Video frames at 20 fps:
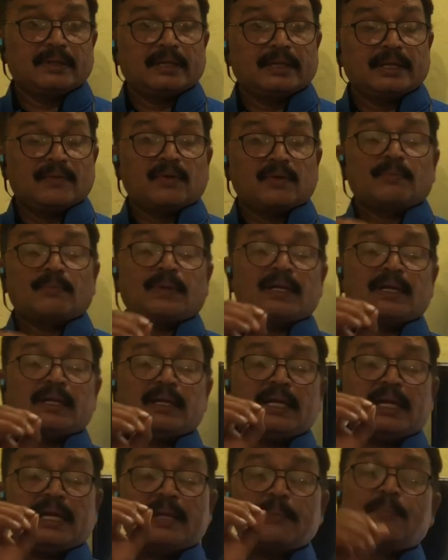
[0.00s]

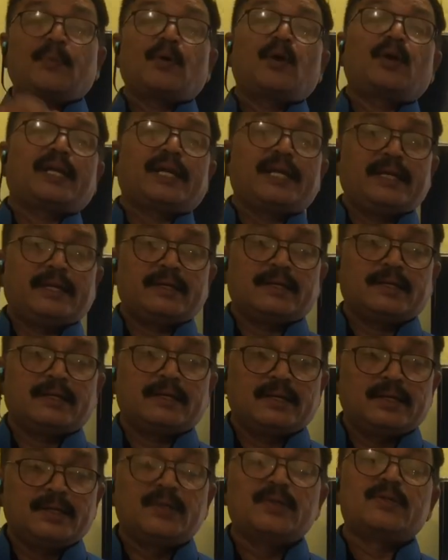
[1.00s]
an important
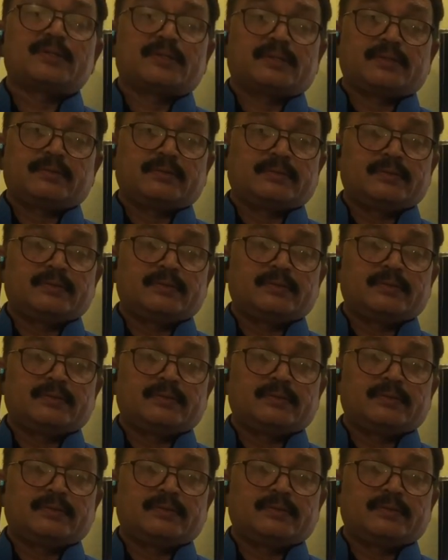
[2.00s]
use.